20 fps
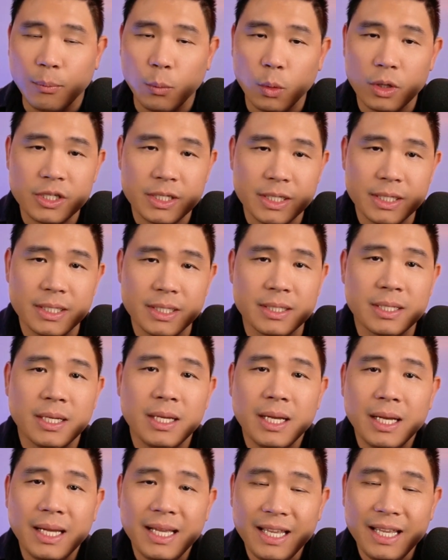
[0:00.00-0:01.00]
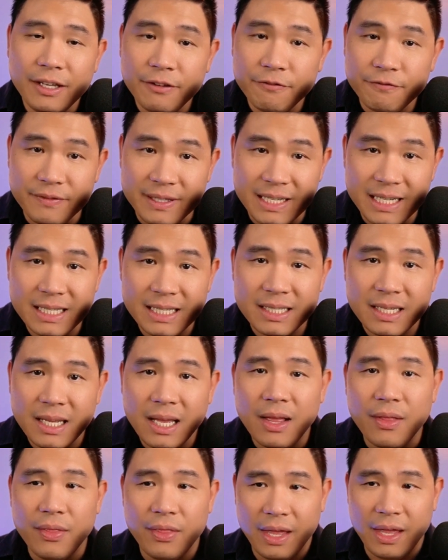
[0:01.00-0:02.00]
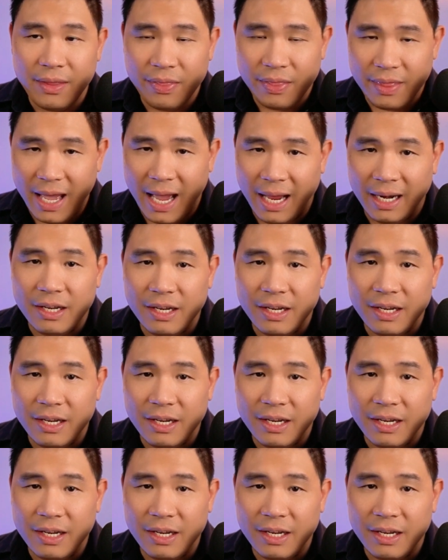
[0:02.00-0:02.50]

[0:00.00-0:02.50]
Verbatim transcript: which is if this, then that.